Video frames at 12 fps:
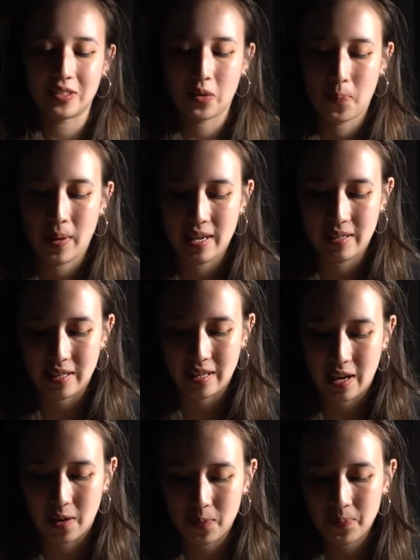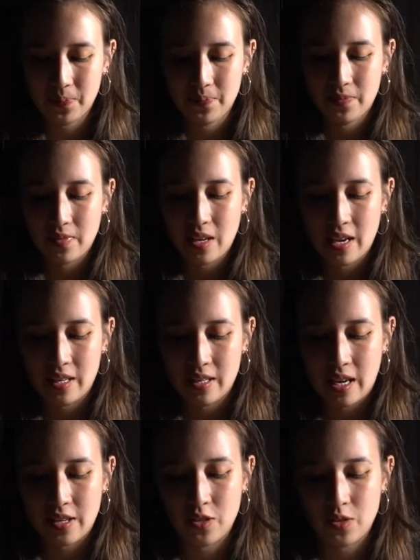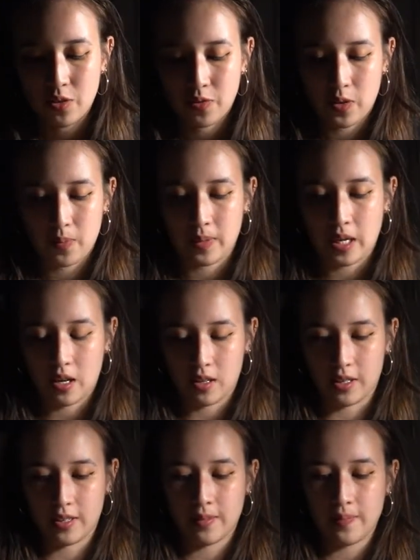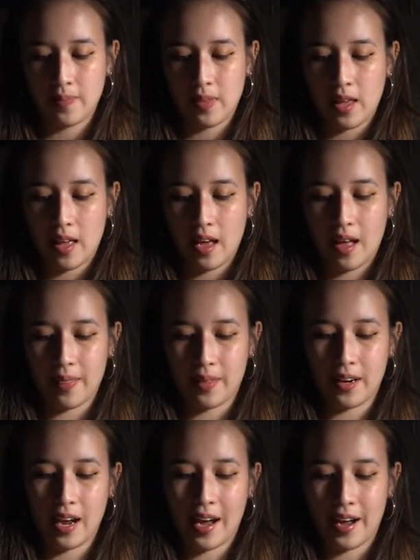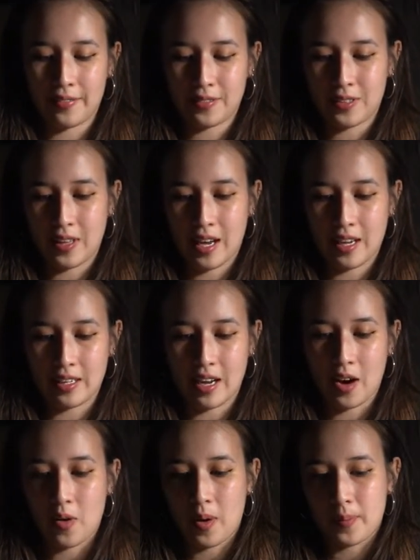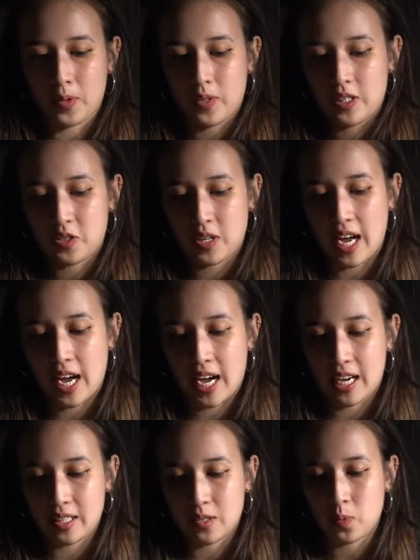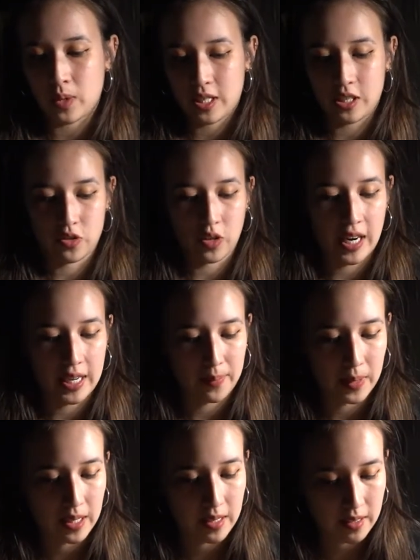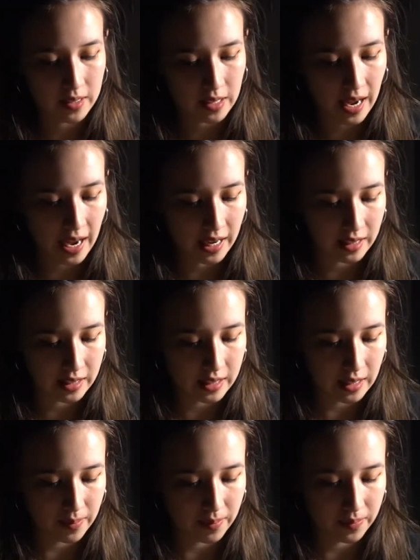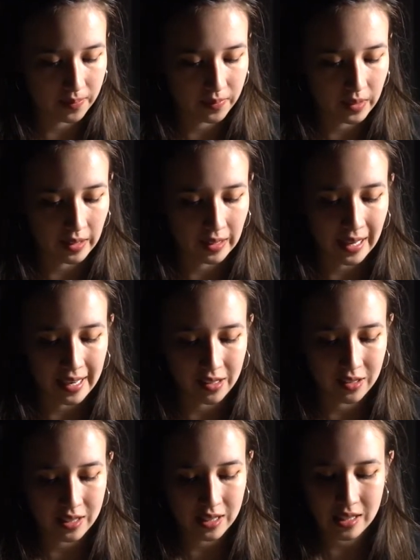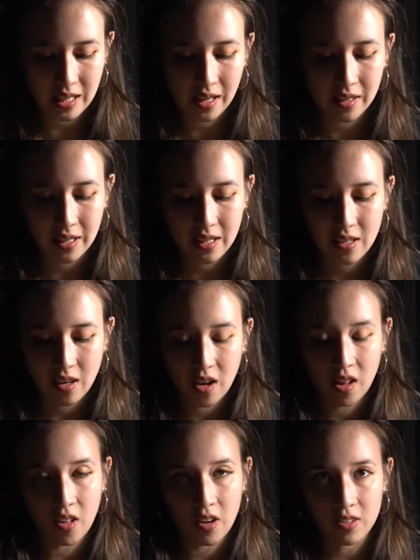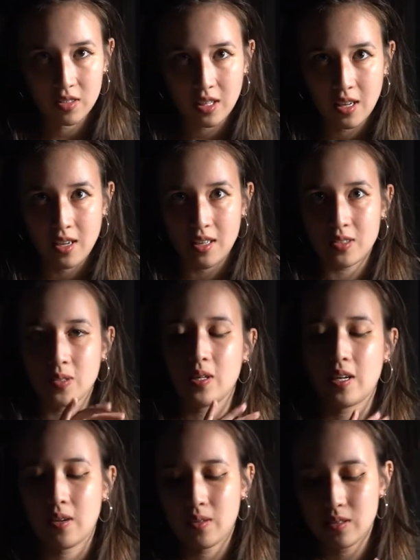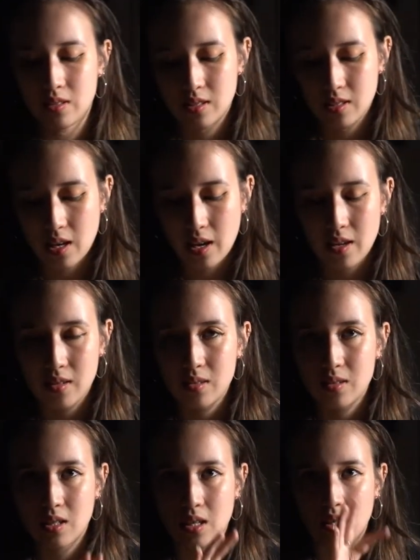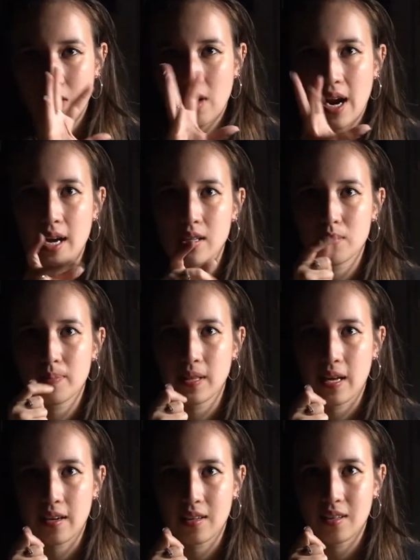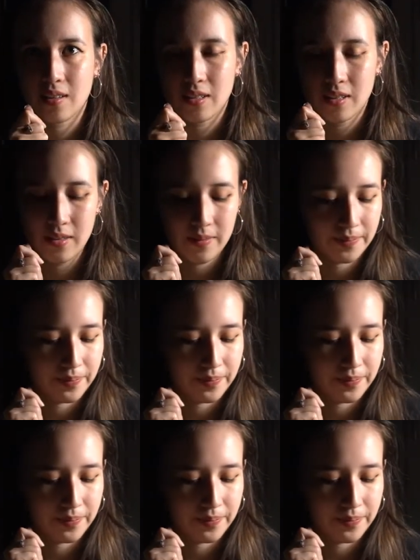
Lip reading: are painted now in that uniform color, and then after that, now I'm going to add, when they dry a bit, add some lighter detailing along so that all the scales can grasp that color.